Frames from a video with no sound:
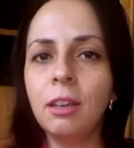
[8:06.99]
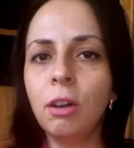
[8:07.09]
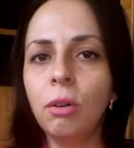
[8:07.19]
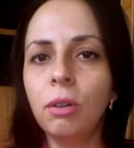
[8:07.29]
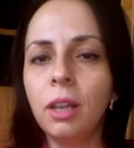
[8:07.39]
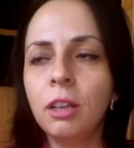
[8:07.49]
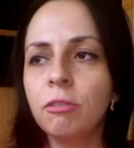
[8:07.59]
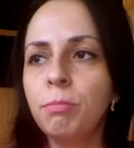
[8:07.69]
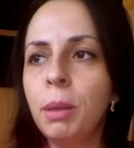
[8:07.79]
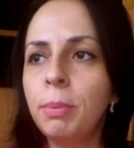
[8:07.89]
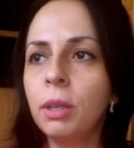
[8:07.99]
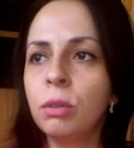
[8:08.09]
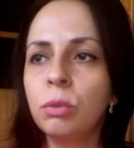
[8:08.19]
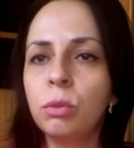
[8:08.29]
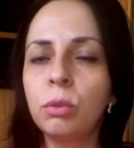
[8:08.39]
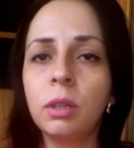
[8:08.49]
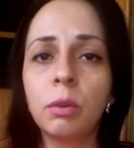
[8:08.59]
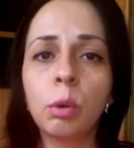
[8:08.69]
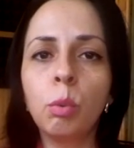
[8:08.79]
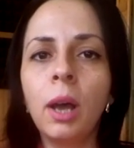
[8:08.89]
I know a lot of people who
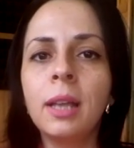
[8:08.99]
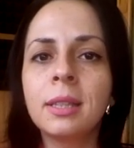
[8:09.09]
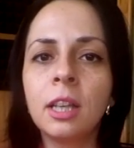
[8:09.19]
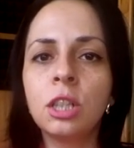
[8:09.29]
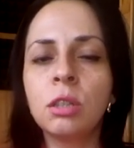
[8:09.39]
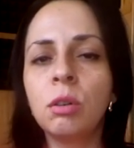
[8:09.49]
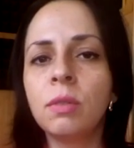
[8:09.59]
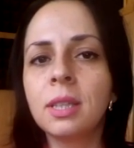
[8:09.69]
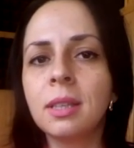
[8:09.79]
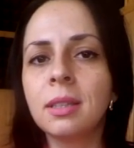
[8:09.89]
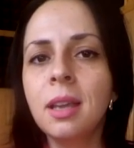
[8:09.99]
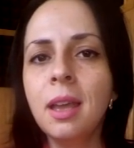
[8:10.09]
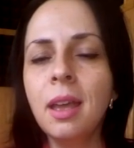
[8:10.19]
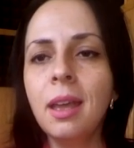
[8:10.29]
require such services.